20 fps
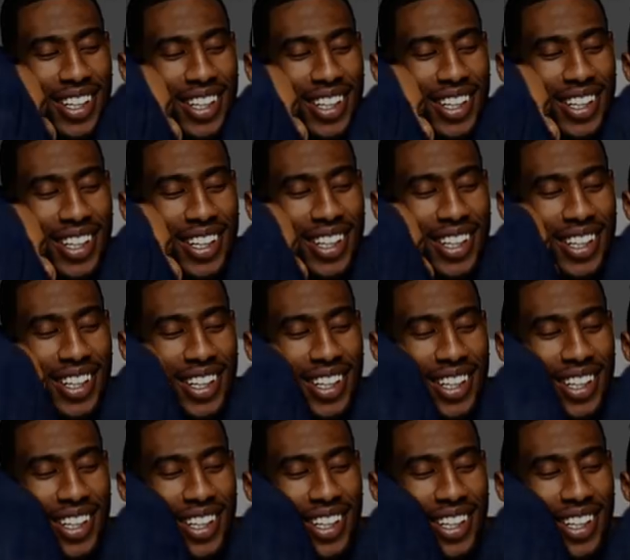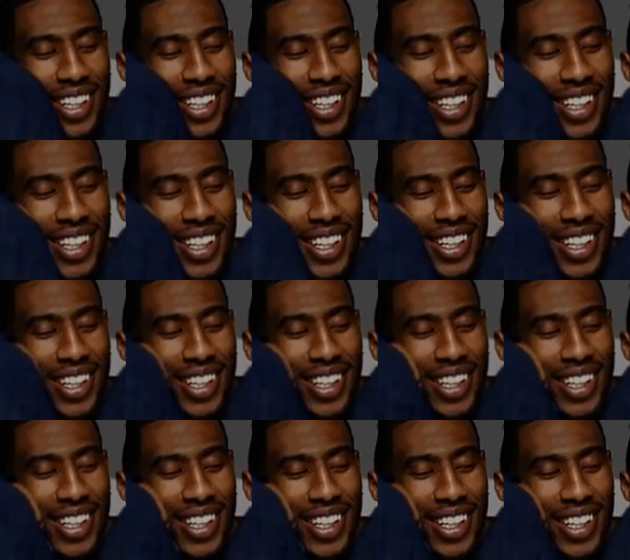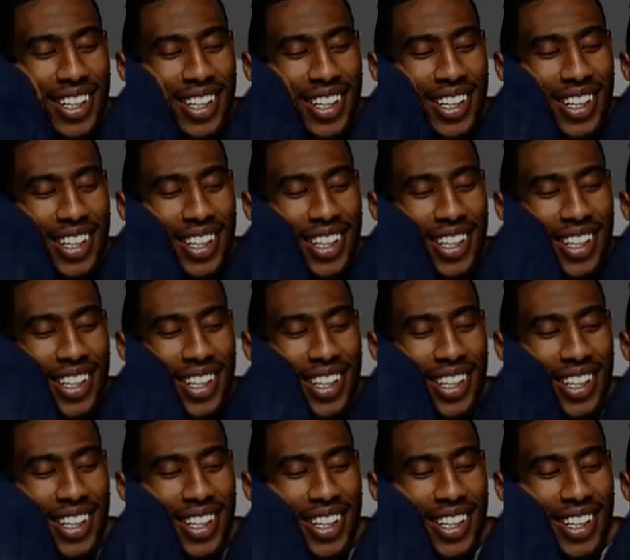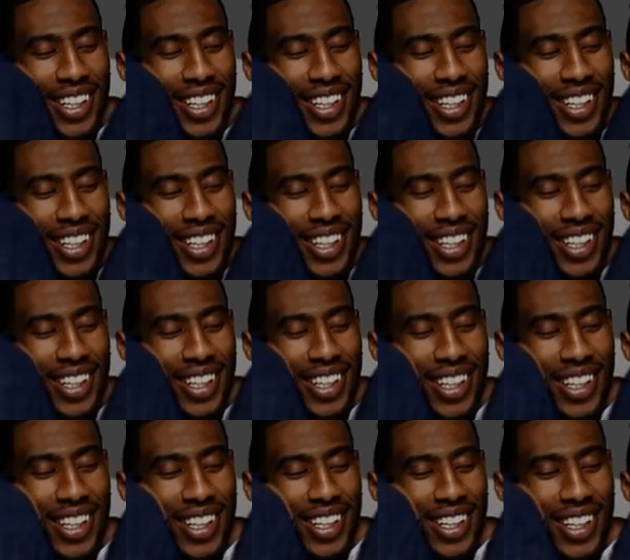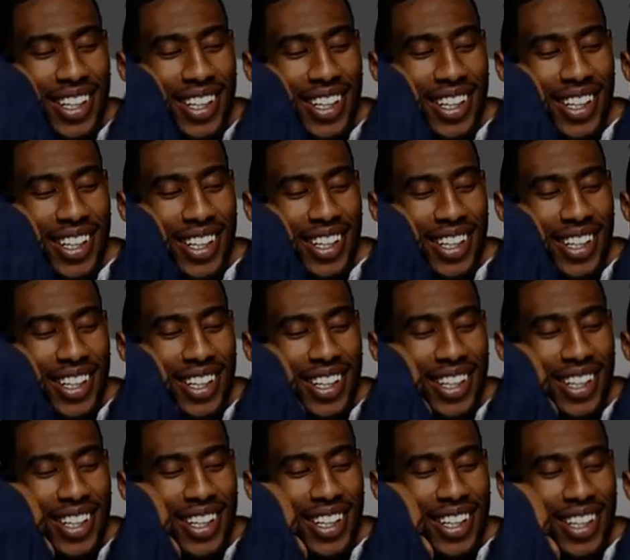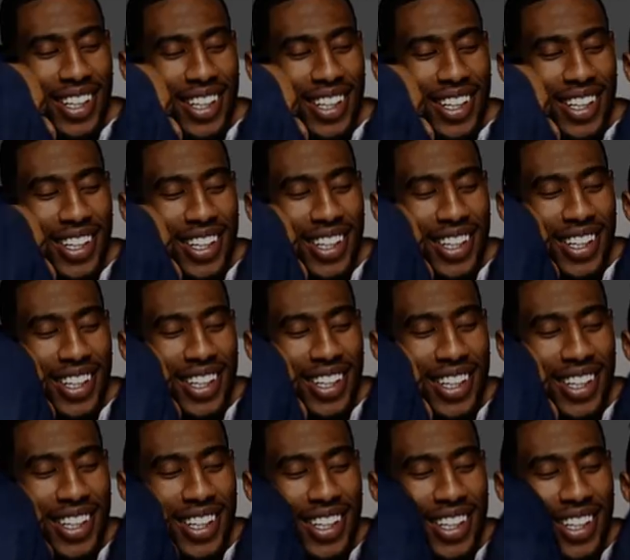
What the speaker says: [no speech]